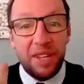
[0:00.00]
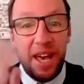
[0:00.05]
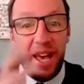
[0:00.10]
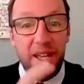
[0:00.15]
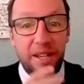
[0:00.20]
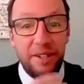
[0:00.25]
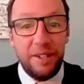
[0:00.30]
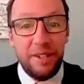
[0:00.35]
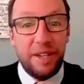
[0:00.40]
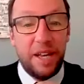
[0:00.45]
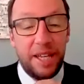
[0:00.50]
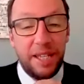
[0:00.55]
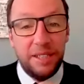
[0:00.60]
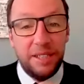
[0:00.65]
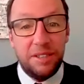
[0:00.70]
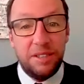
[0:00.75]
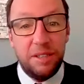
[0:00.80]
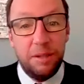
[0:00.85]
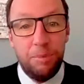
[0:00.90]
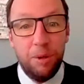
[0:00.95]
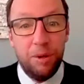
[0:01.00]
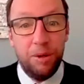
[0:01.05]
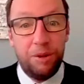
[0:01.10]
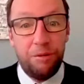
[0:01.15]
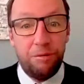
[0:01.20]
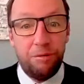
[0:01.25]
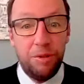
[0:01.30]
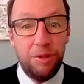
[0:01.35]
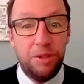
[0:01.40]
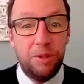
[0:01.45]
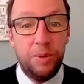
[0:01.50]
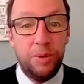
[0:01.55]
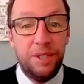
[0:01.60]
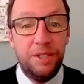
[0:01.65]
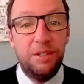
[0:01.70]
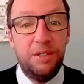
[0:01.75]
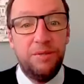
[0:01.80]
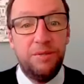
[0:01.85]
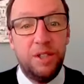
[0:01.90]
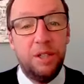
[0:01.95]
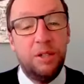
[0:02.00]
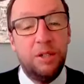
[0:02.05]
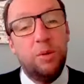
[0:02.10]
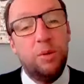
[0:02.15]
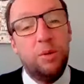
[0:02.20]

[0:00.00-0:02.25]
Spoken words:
candidates to put through to interview